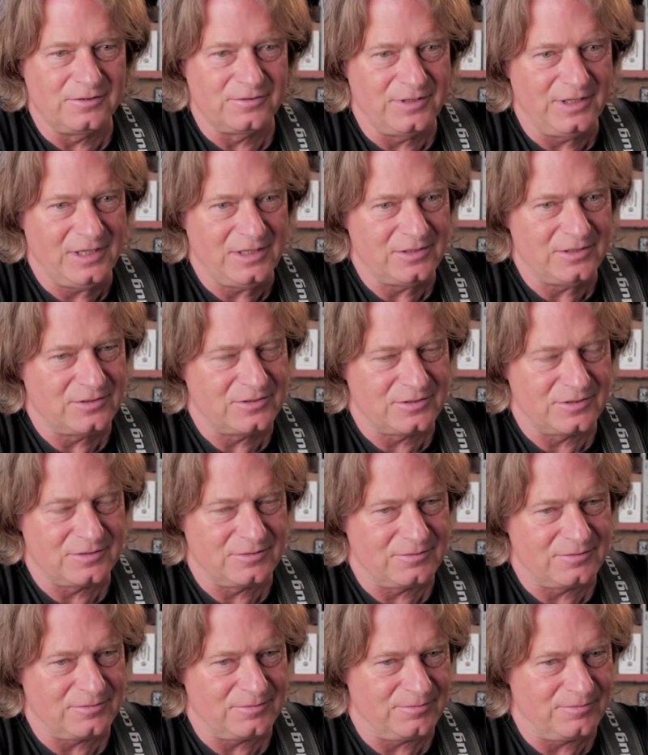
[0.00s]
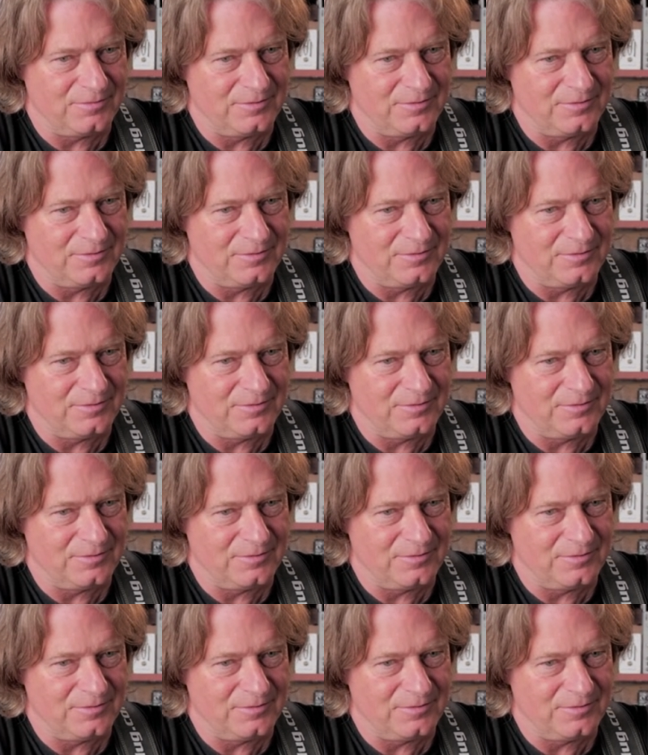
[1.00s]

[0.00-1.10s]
things